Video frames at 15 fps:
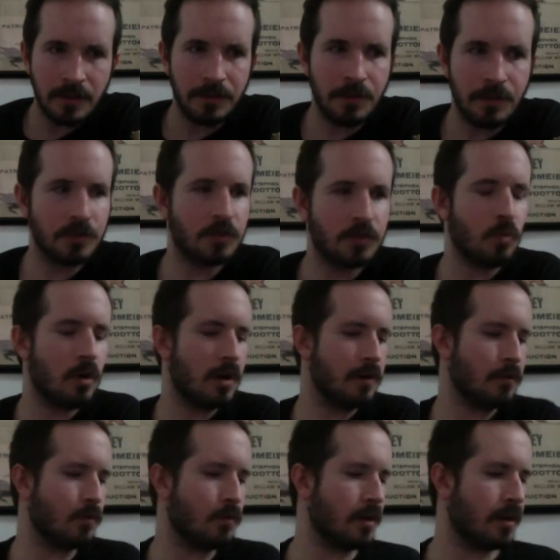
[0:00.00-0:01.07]
There's
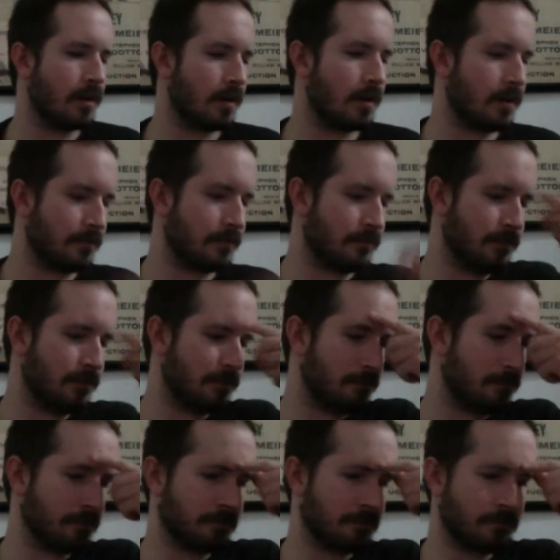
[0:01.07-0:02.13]
one where
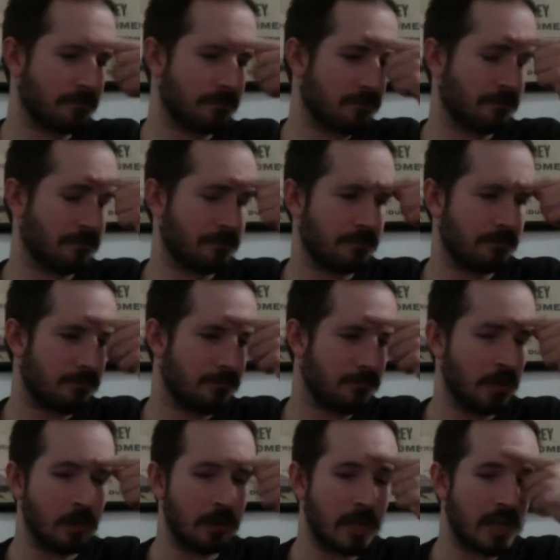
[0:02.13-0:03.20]

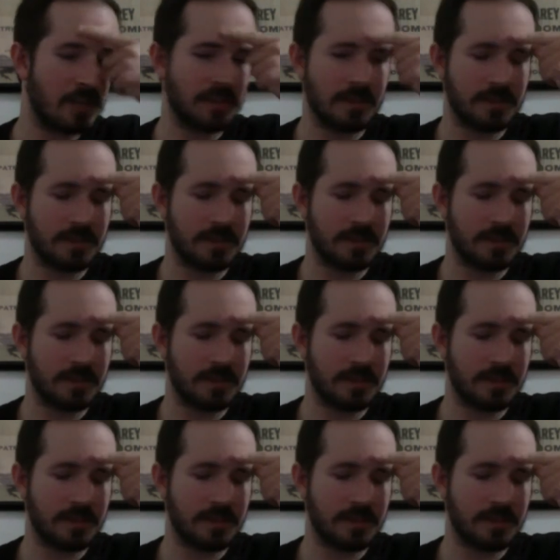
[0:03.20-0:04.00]
the location itself